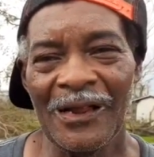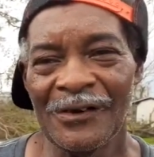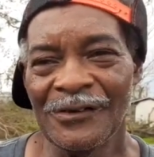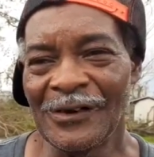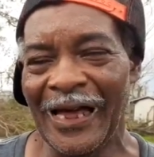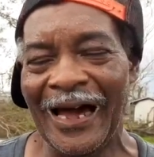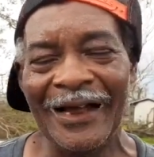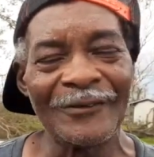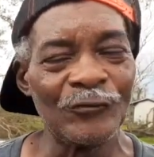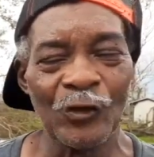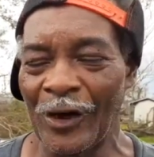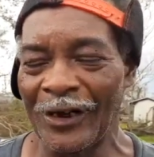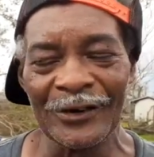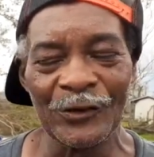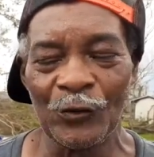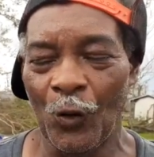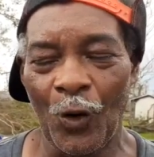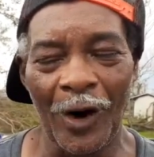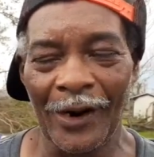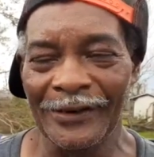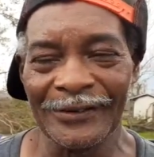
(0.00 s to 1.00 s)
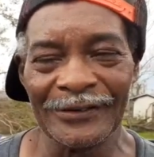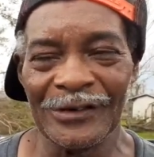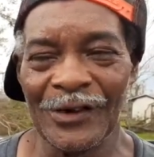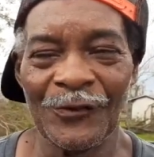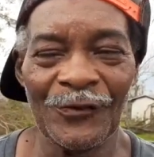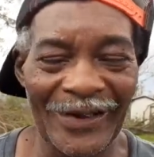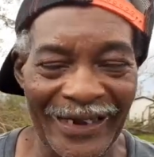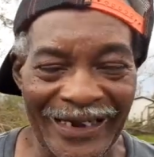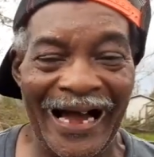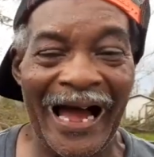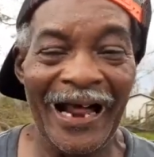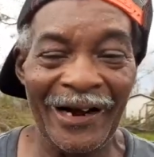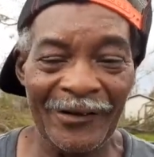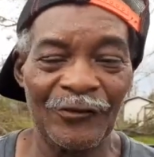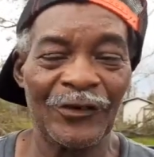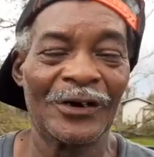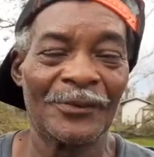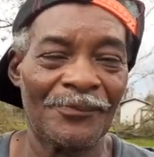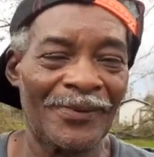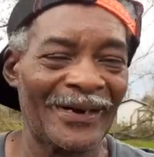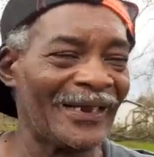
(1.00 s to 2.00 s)
Not running water. No, we got to
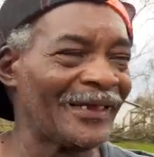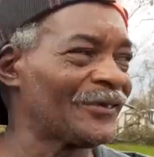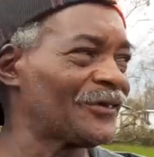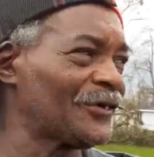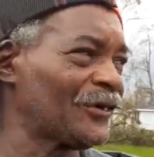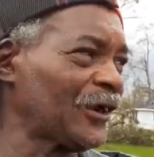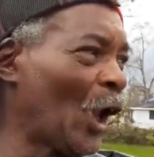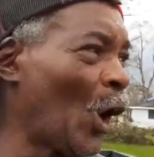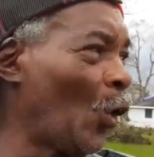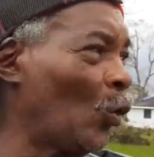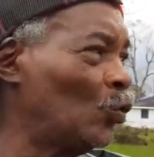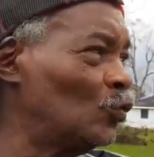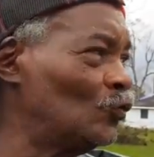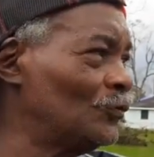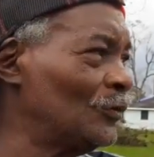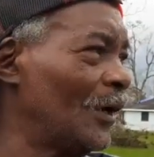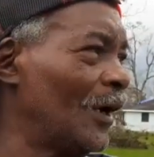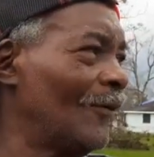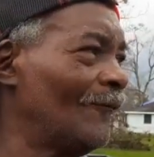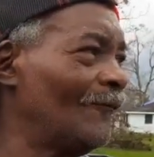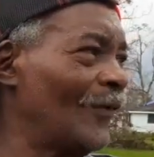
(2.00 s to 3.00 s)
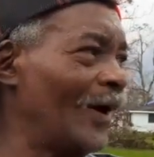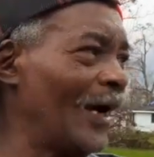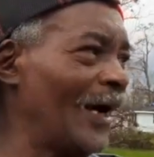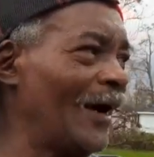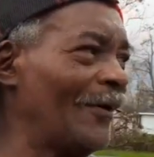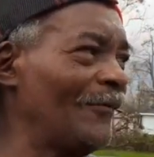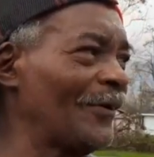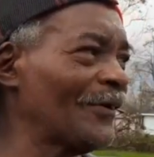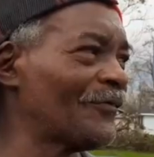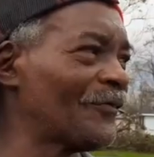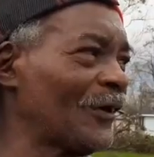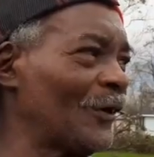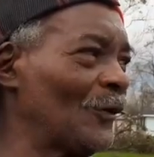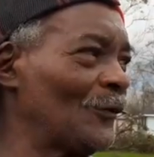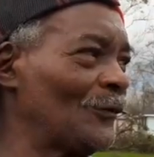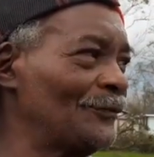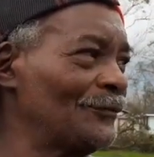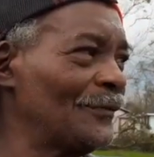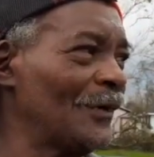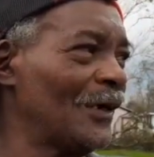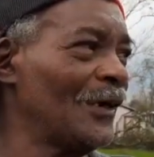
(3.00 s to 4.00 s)
run, but it's slow, very slow.
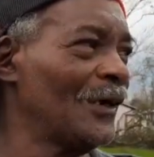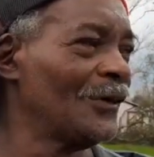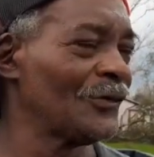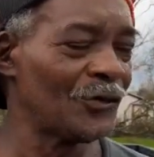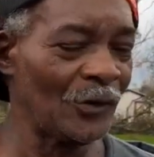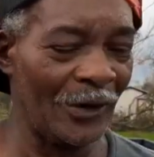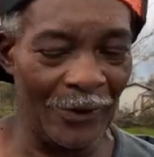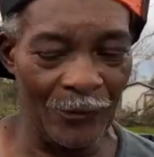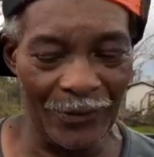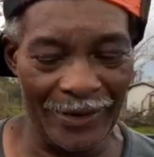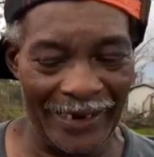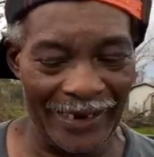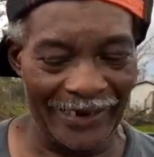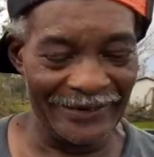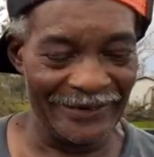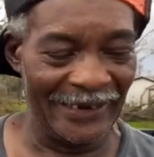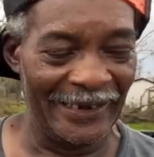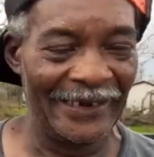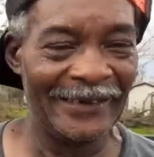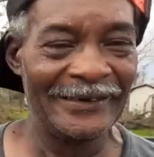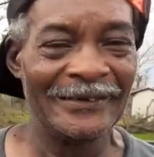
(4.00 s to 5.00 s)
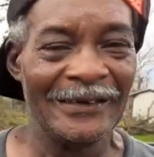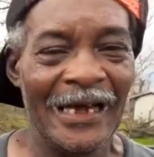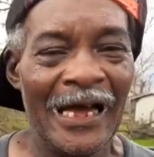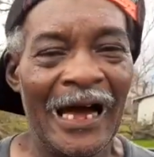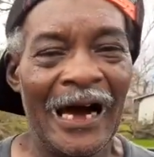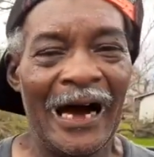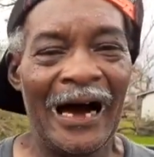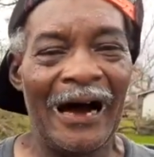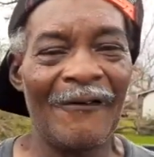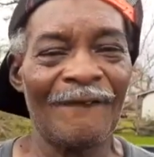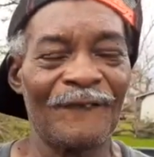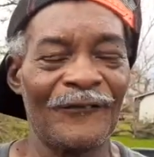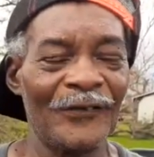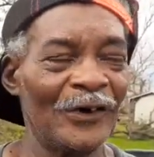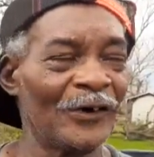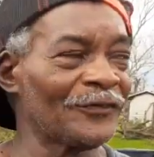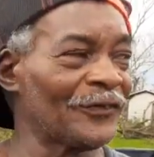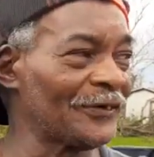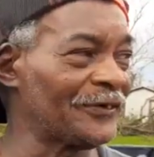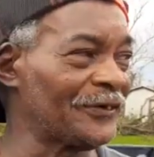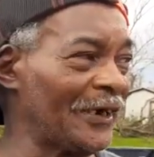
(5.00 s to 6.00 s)
So what I did, I
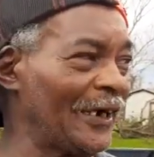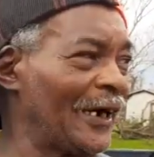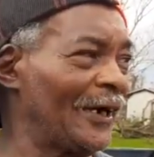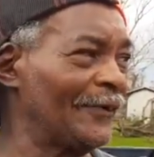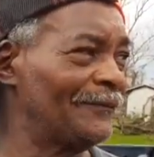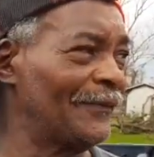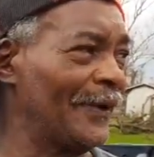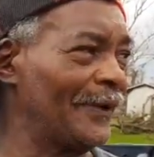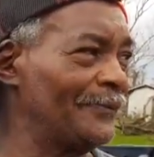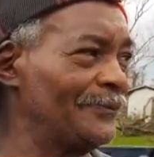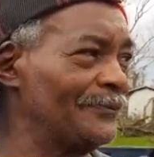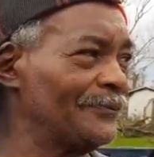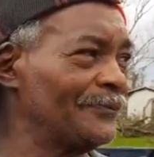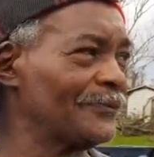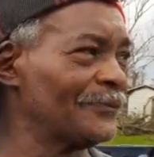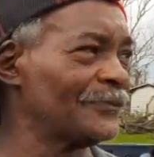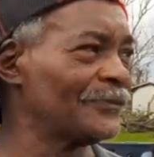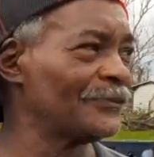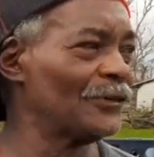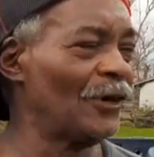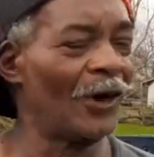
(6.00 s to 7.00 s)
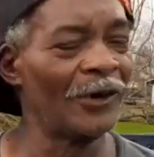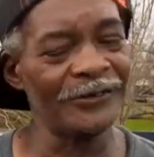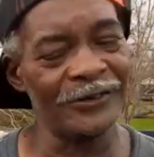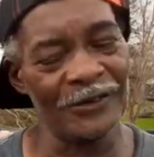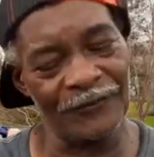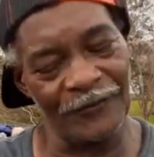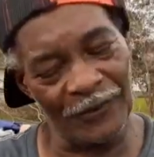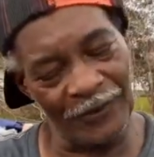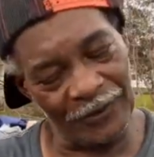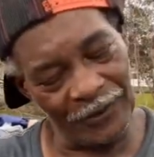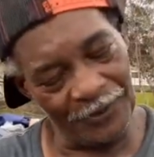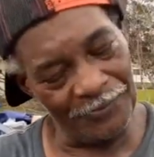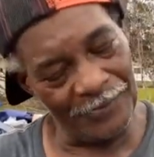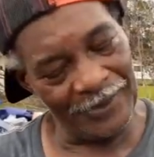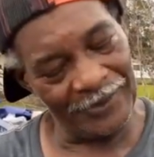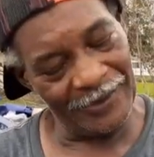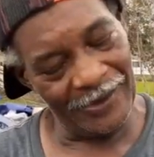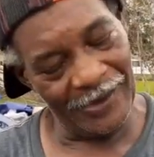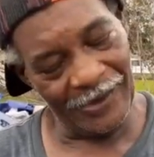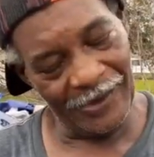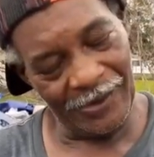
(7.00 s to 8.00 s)
filled the tub up, all the
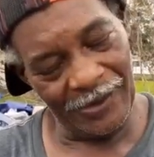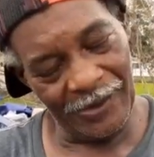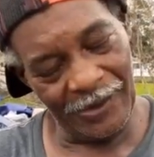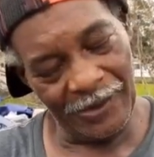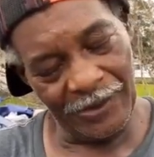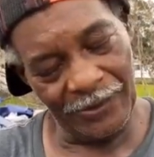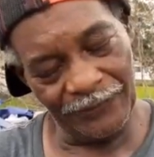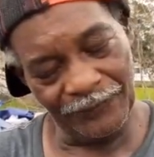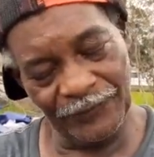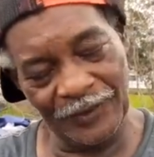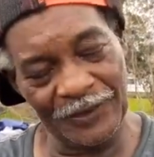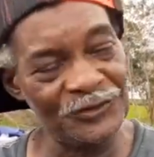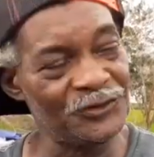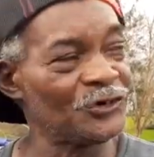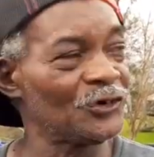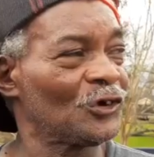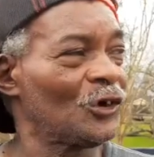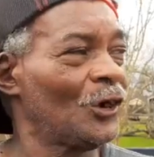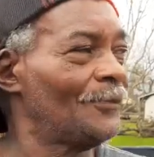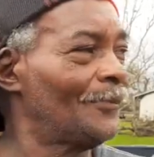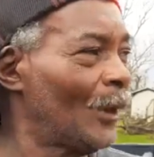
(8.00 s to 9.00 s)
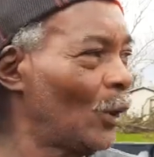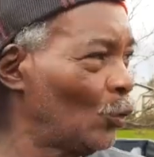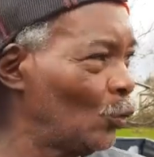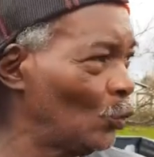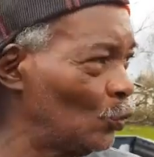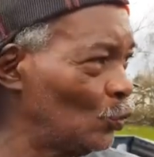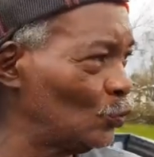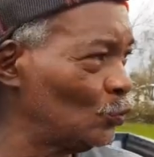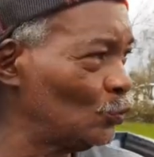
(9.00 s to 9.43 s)
flush the commode.